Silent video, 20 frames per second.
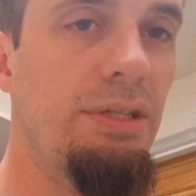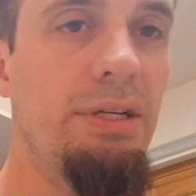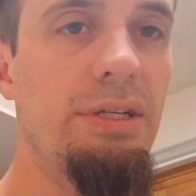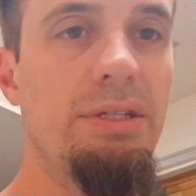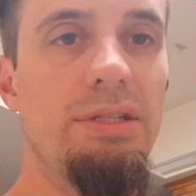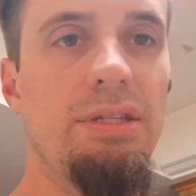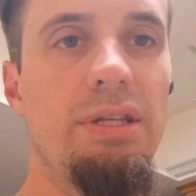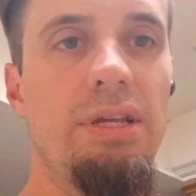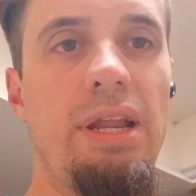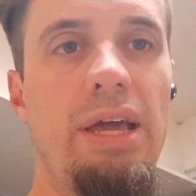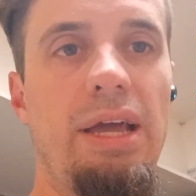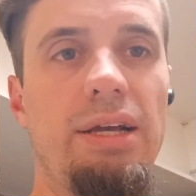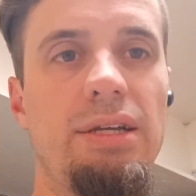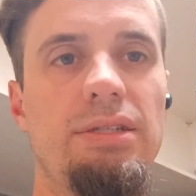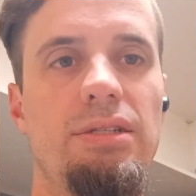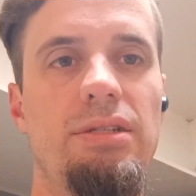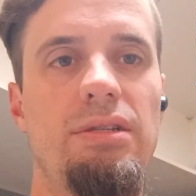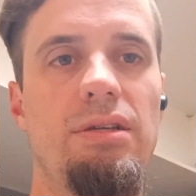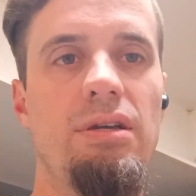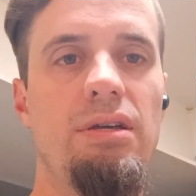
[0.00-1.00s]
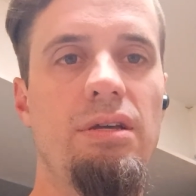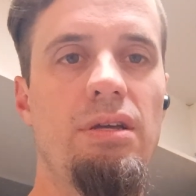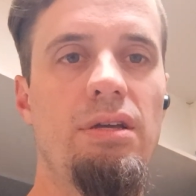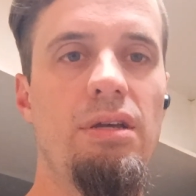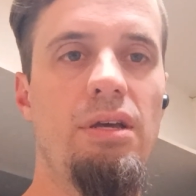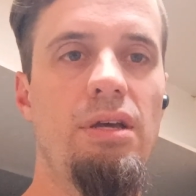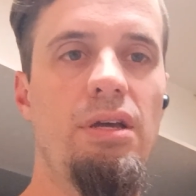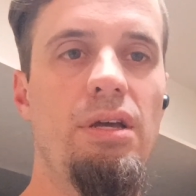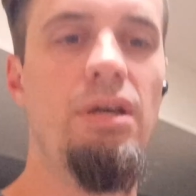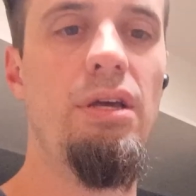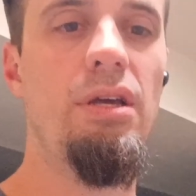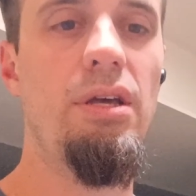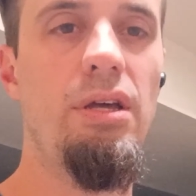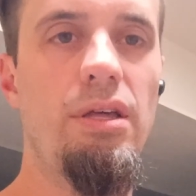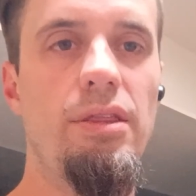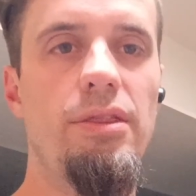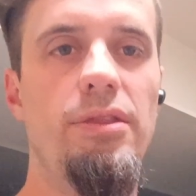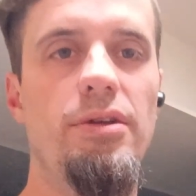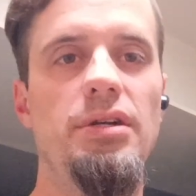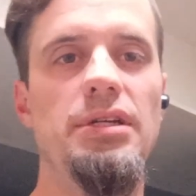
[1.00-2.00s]
is the next
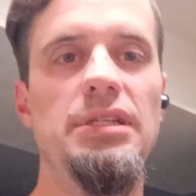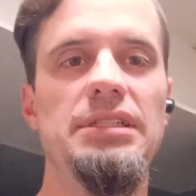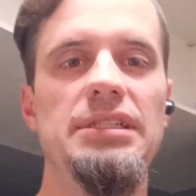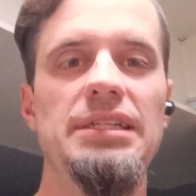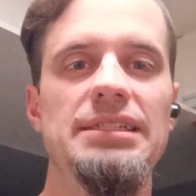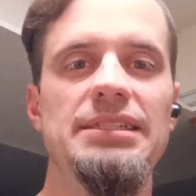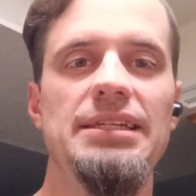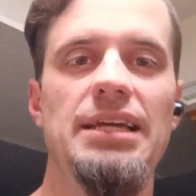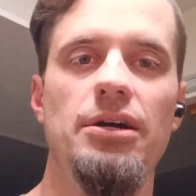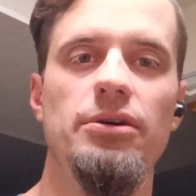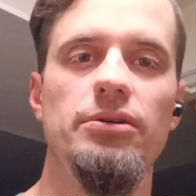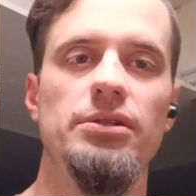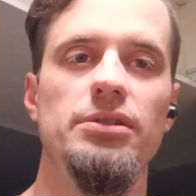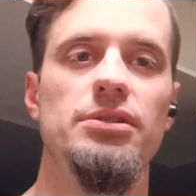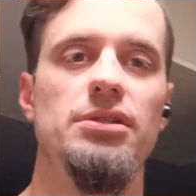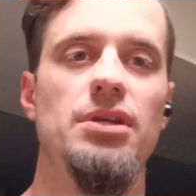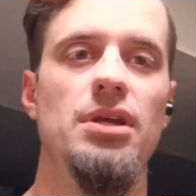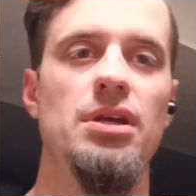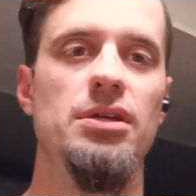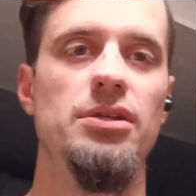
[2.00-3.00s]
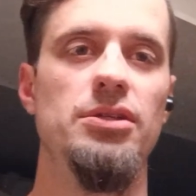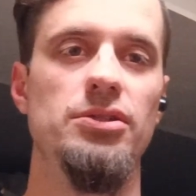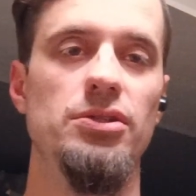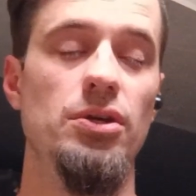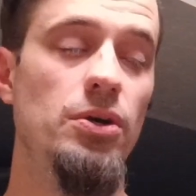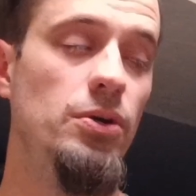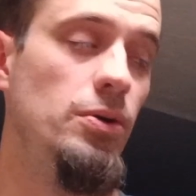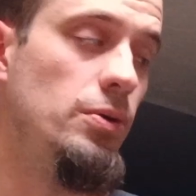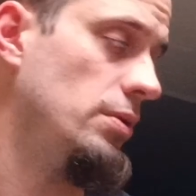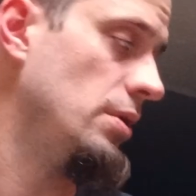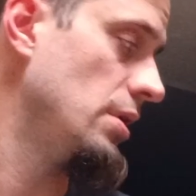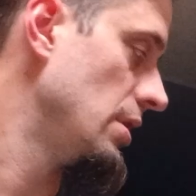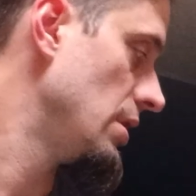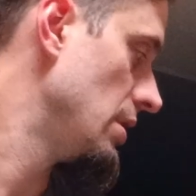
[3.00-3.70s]
36 hours. So,